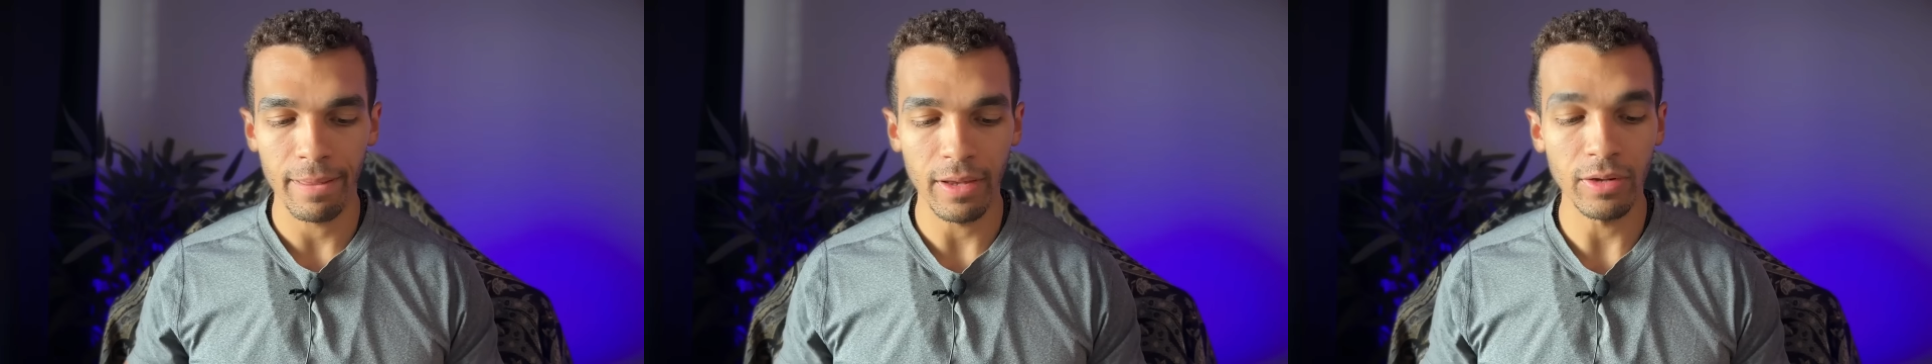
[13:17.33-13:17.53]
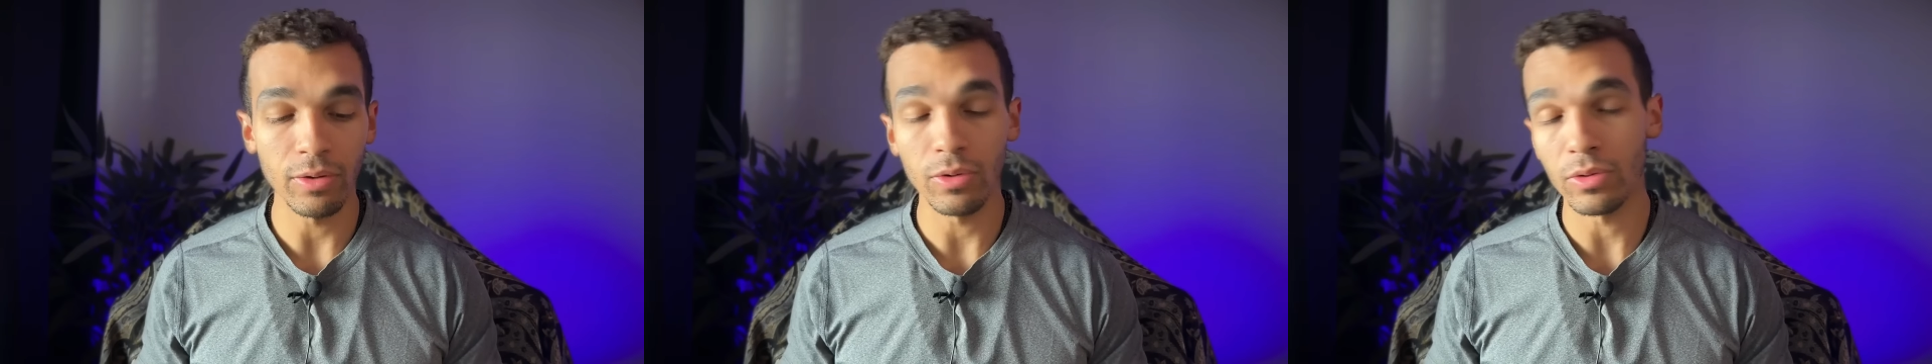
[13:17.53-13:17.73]

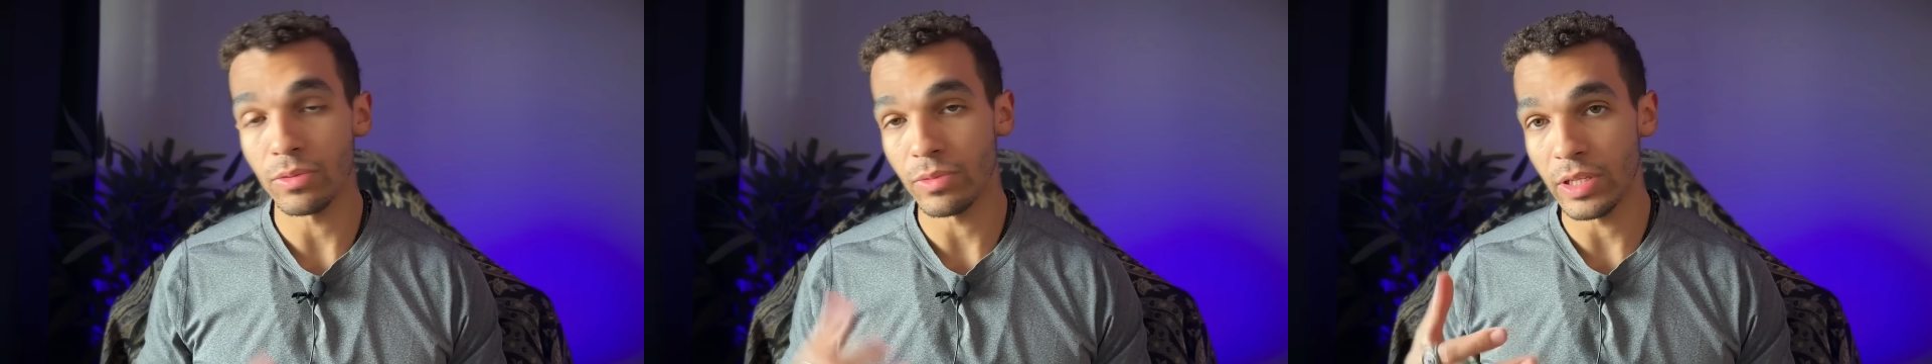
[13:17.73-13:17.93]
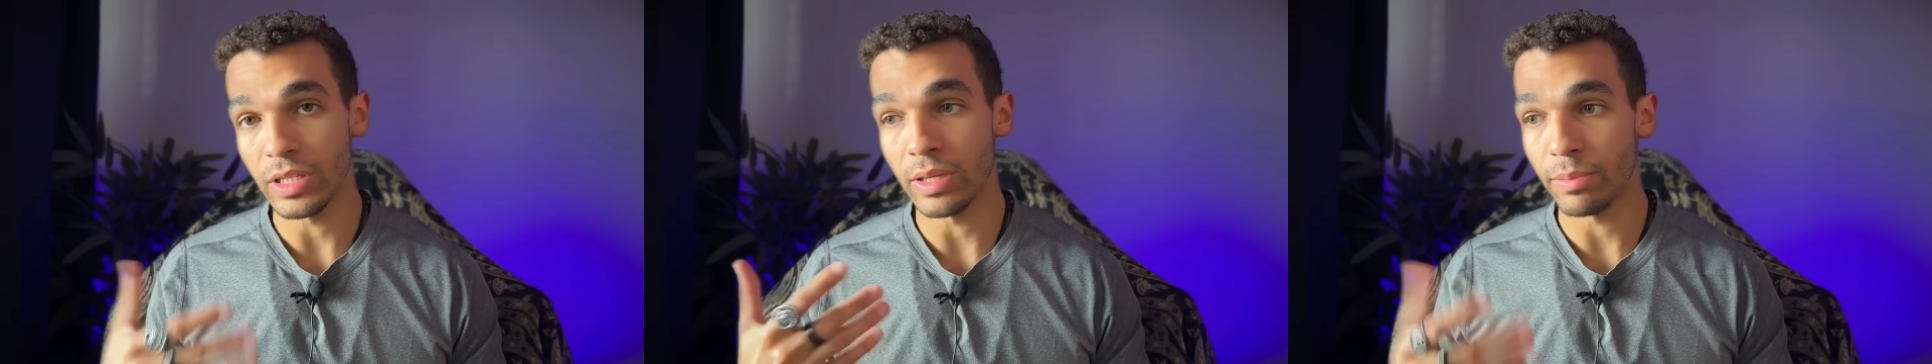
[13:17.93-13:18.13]
or
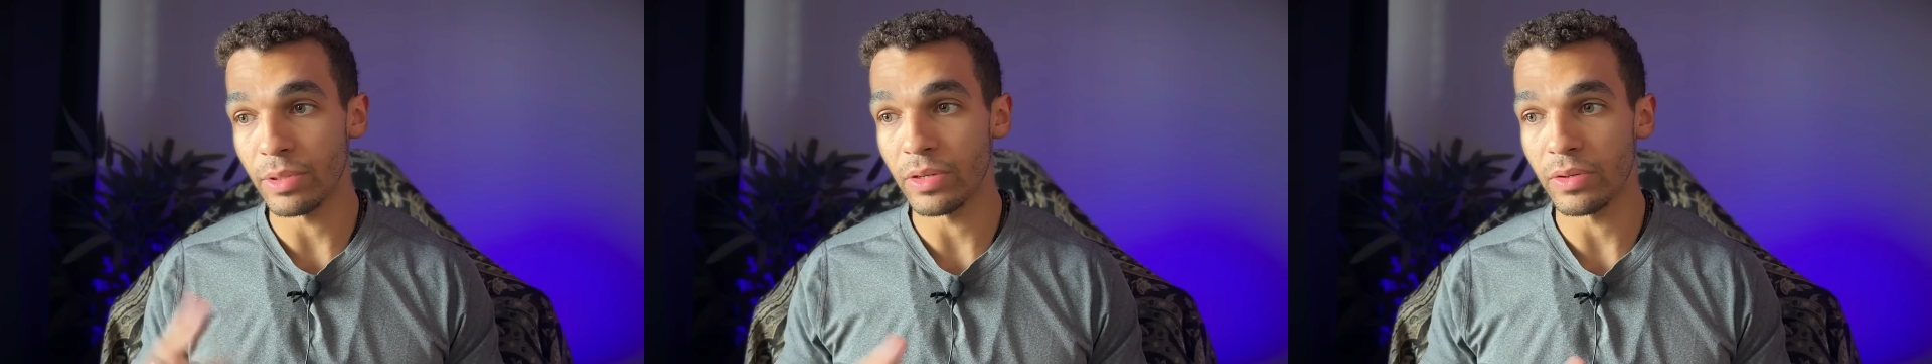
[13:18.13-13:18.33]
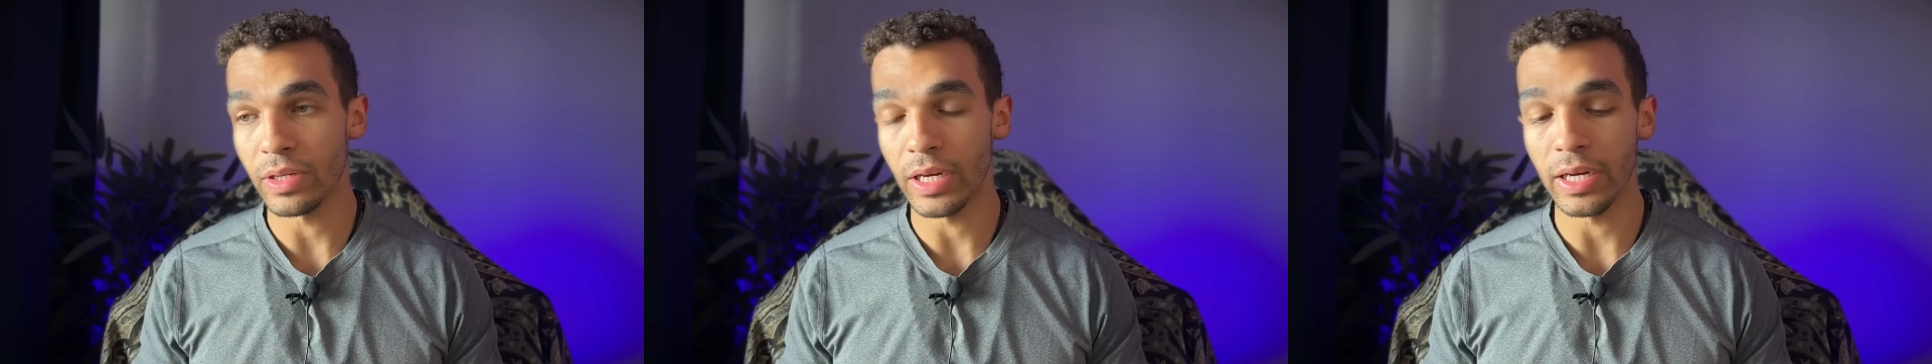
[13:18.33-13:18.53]
let that be
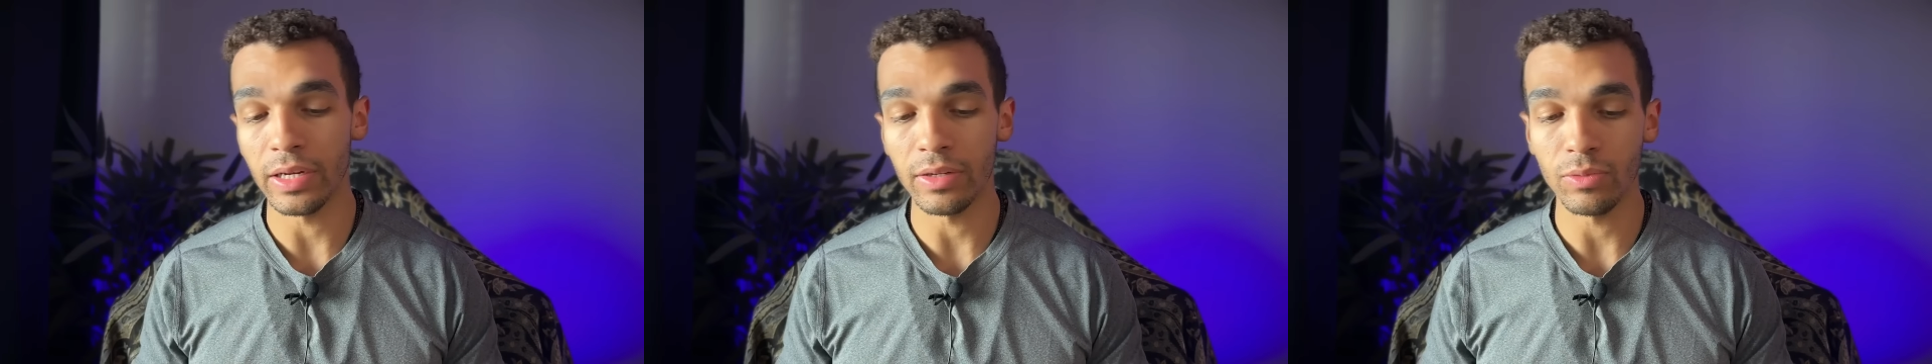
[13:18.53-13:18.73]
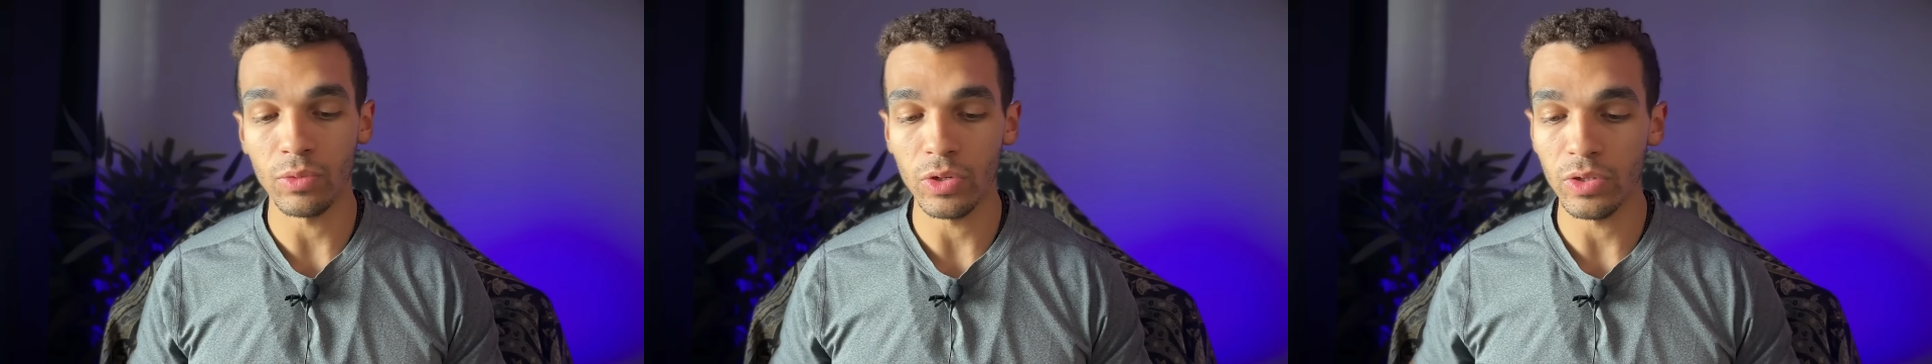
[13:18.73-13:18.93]
your guide
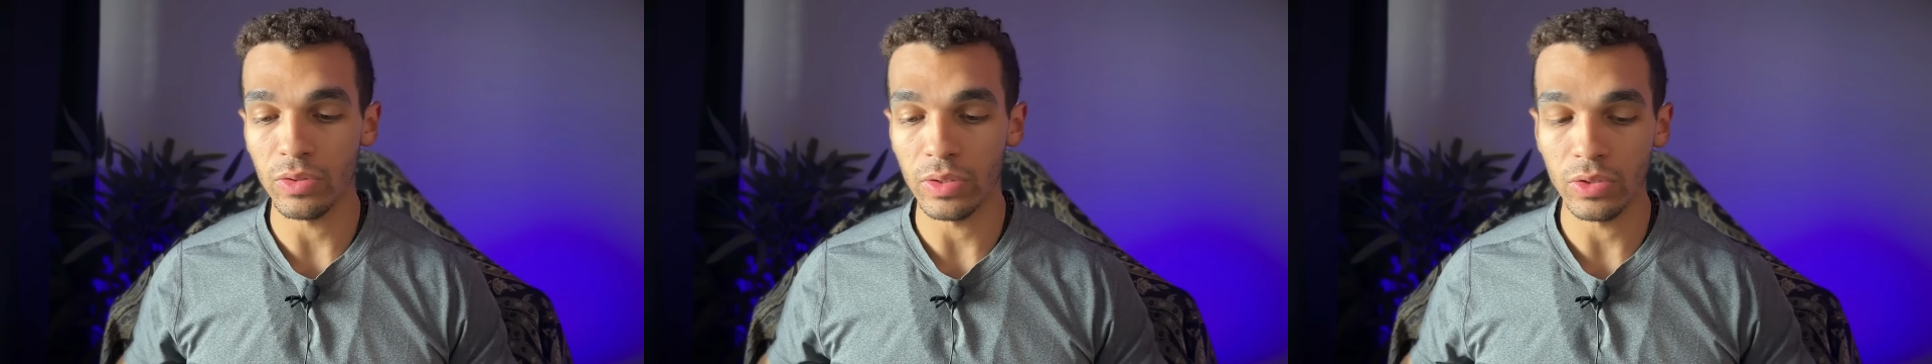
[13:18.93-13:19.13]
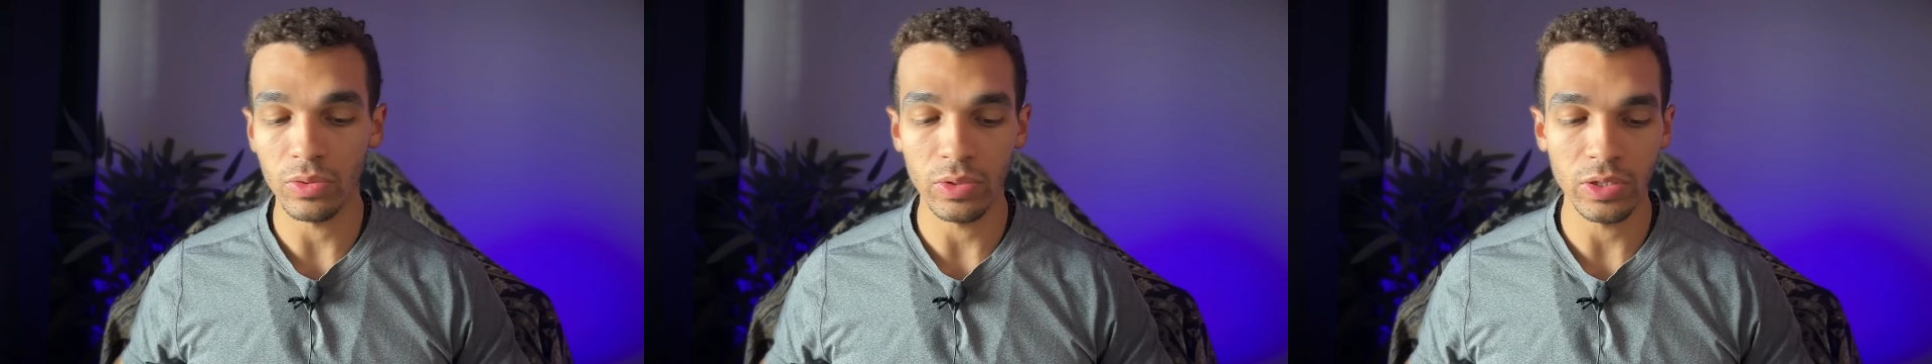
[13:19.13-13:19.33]
and where your
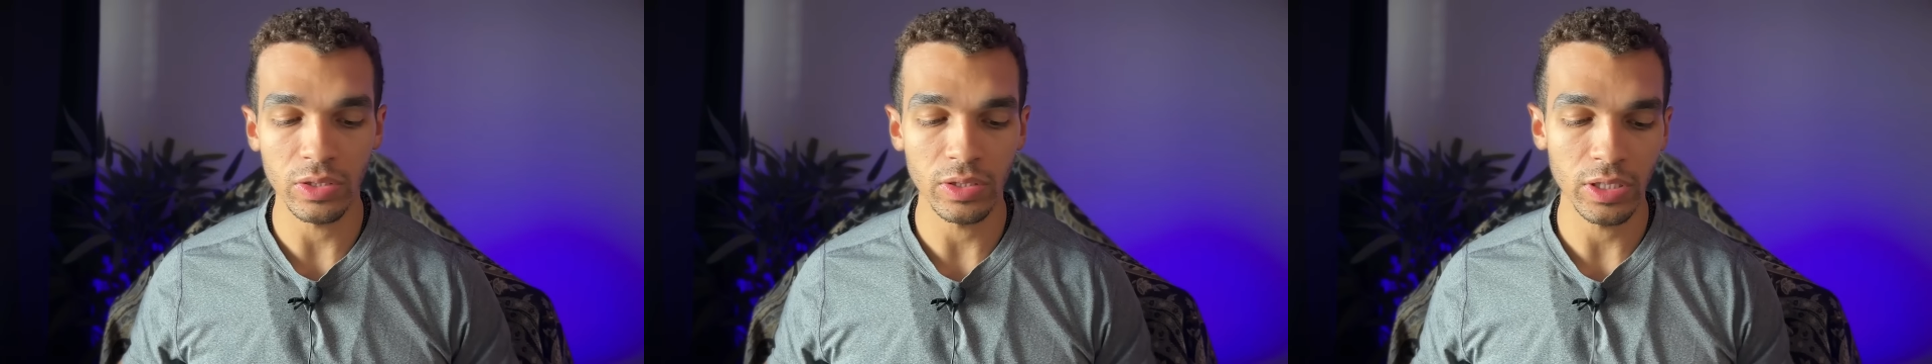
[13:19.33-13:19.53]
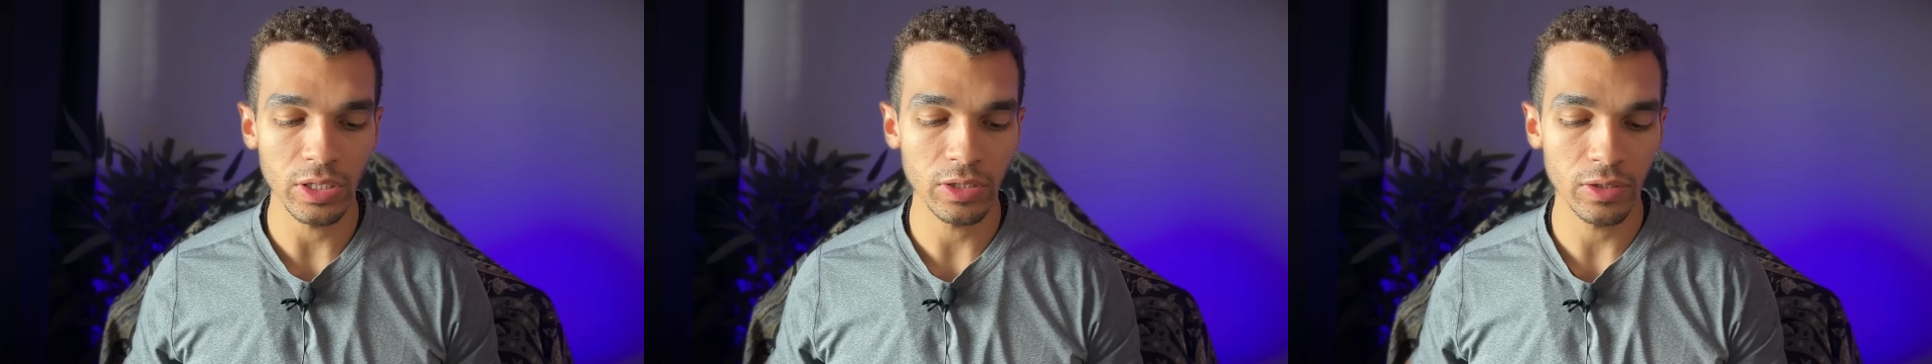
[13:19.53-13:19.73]
intuition
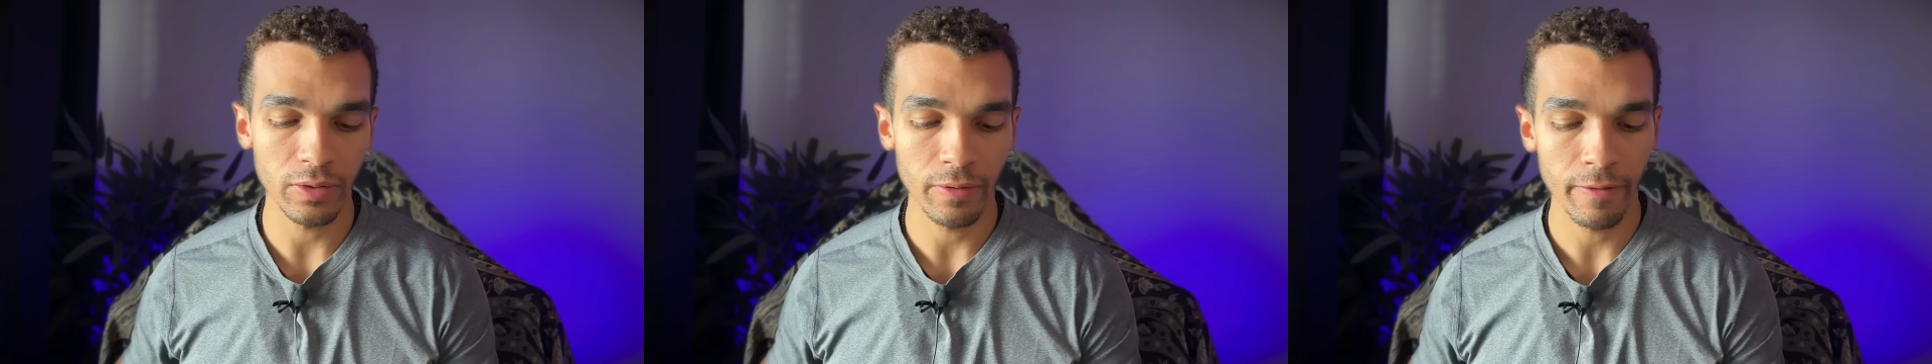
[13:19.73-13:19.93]
takes you.